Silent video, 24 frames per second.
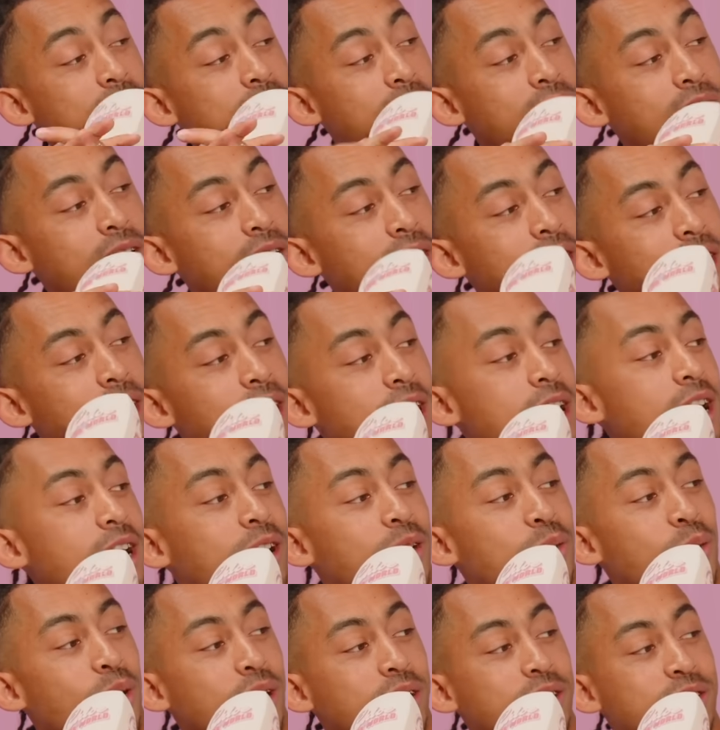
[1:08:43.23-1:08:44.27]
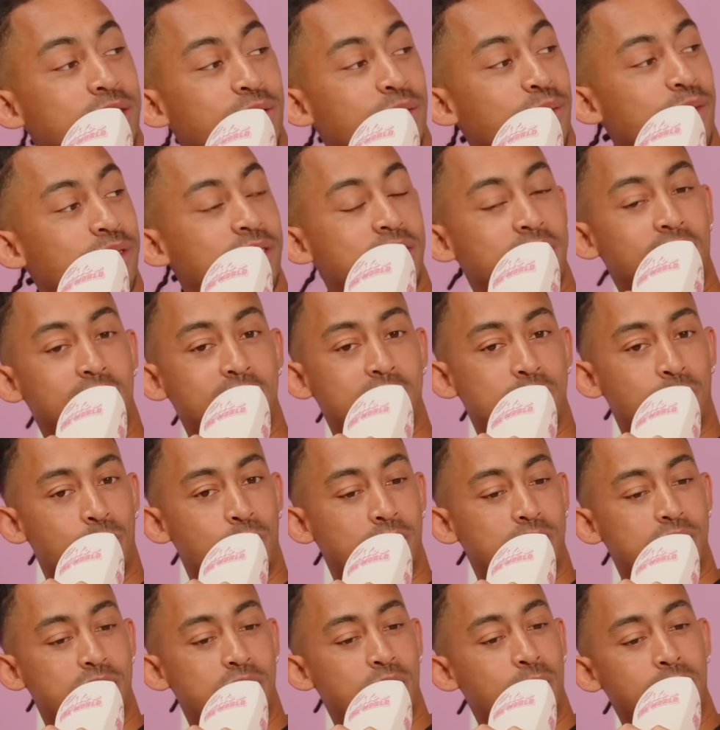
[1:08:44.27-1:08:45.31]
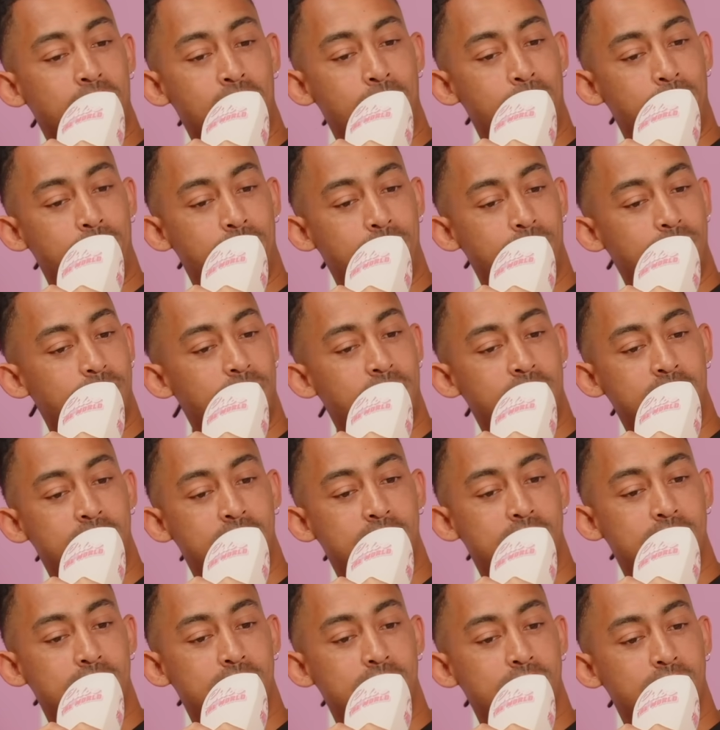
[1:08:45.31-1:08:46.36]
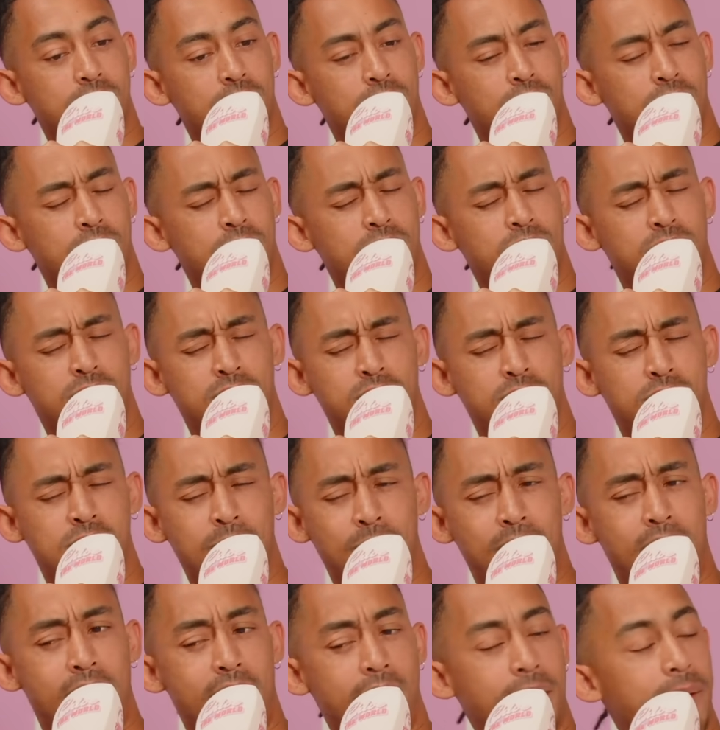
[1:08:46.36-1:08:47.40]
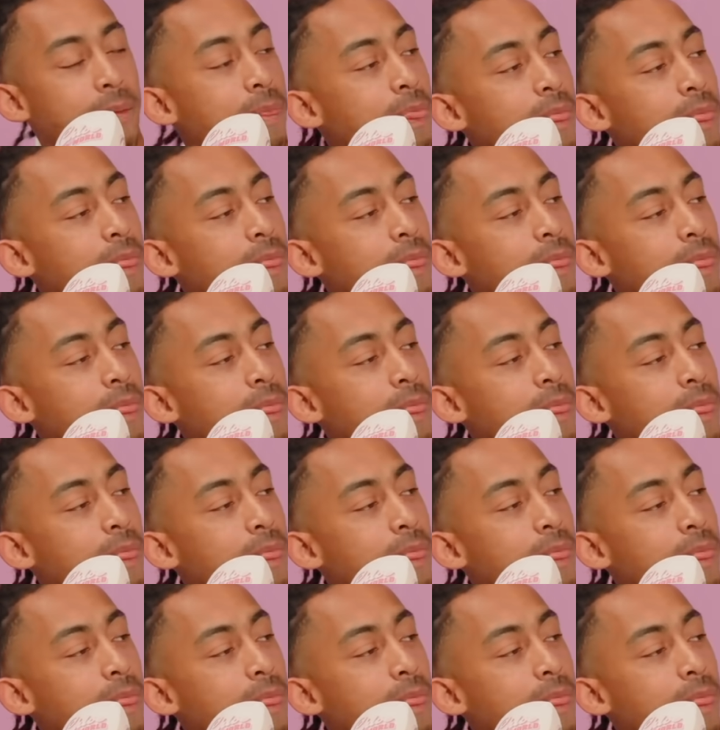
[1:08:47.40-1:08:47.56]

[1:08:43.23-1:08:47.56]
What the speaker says: So one's 6 and one's 2, and or something like that.